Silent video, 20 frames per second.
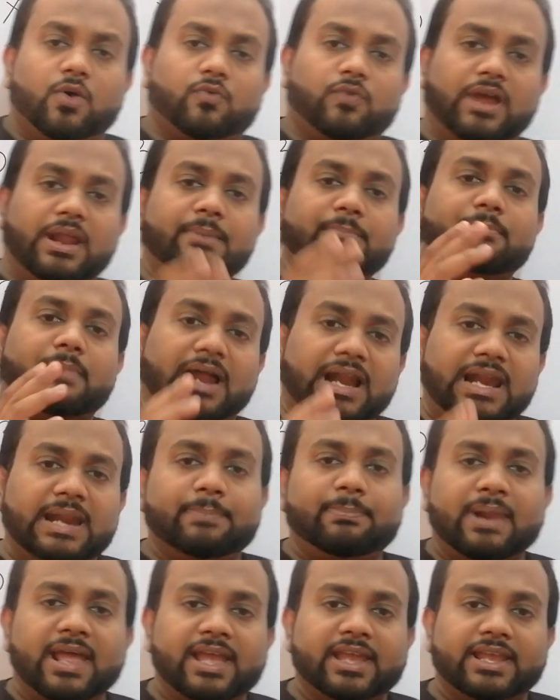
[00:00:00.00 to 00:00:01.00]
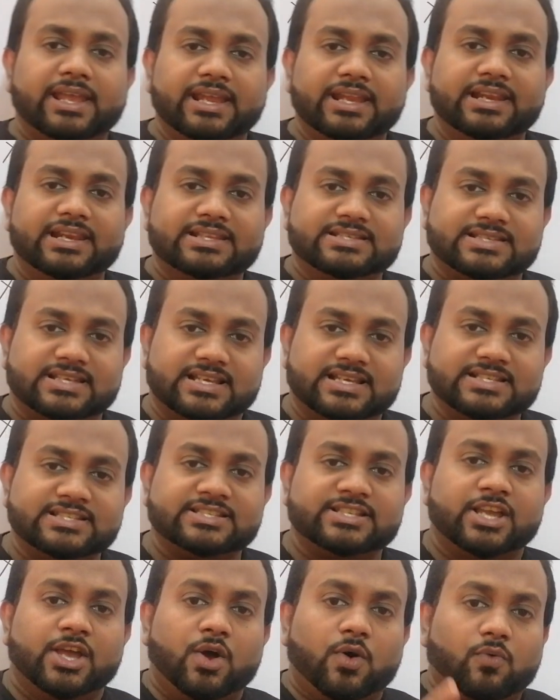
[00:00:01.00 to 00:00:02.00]
When multiplying
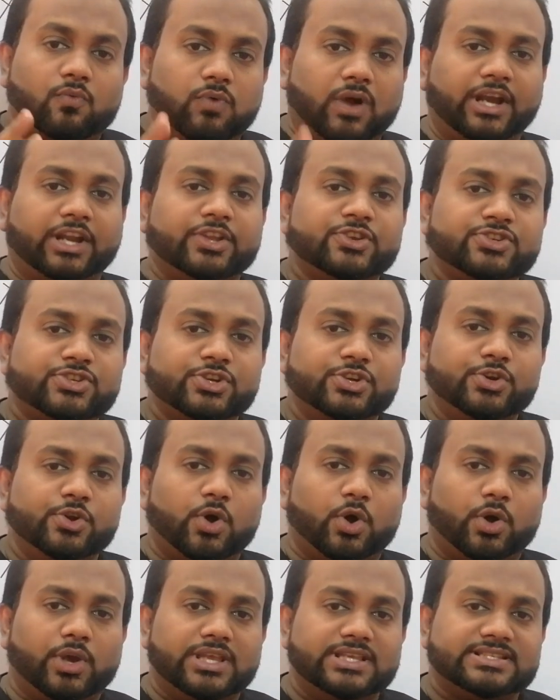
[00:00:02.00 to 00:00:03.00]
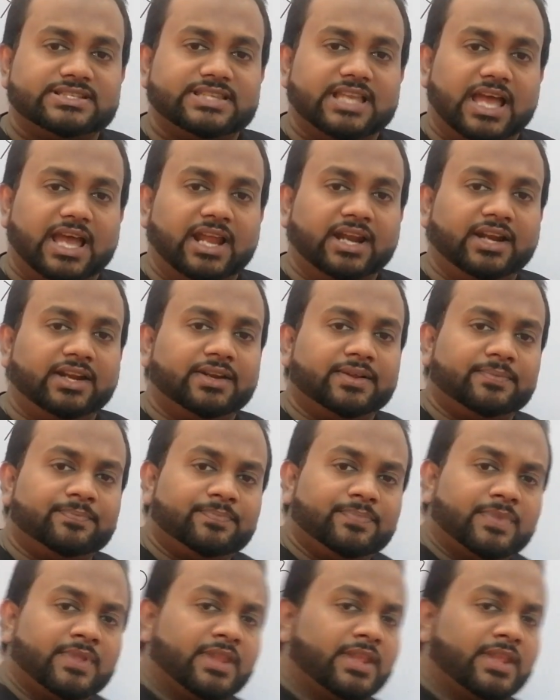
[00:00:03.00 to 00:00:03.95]
indices, what you should know is that